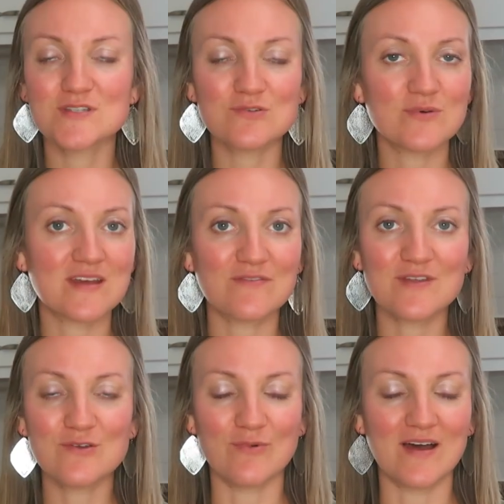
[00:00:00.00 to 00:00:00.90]
could do whatever
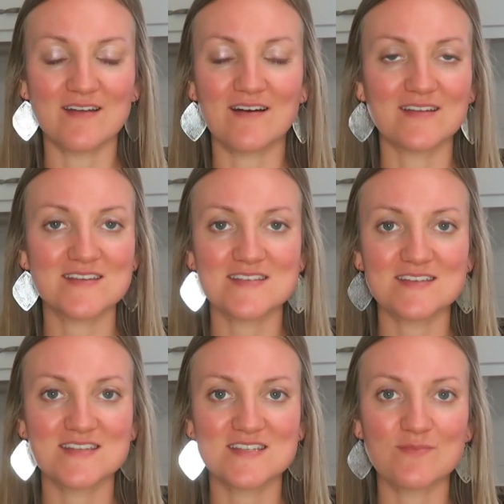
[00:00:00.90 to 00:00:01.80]
you want,
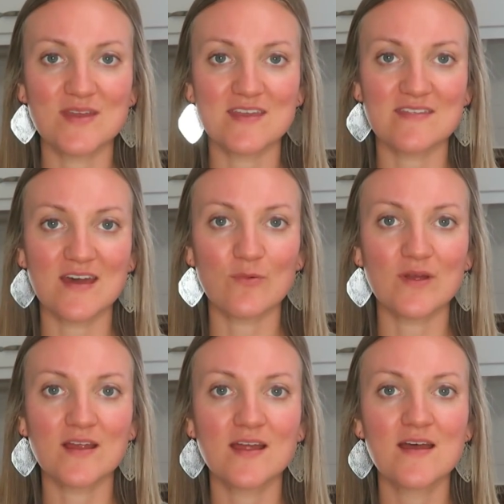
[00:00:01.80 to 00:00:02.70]
honestly, to make that
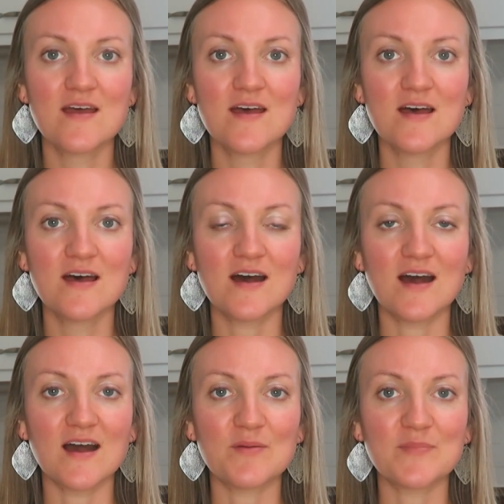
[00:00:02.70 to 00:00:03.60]
work
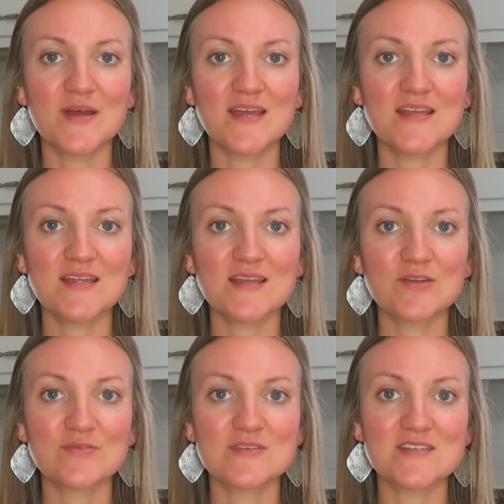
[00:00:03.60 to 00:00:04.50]
um,
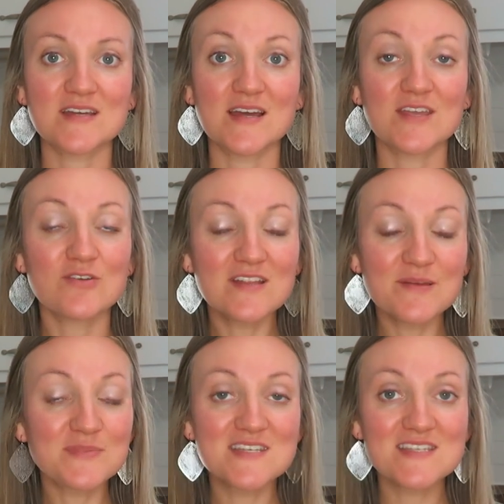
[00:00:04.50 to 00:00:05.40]
used a
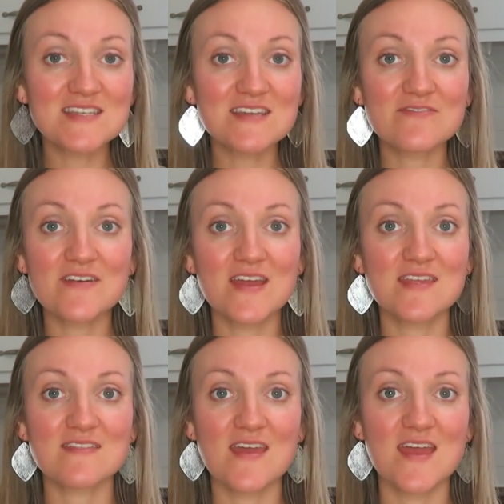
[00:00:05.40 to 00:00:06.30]
eucalyptus leaf
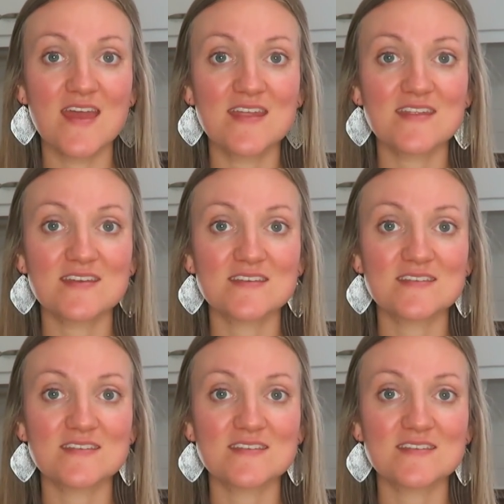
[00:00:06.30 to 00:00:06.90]
and then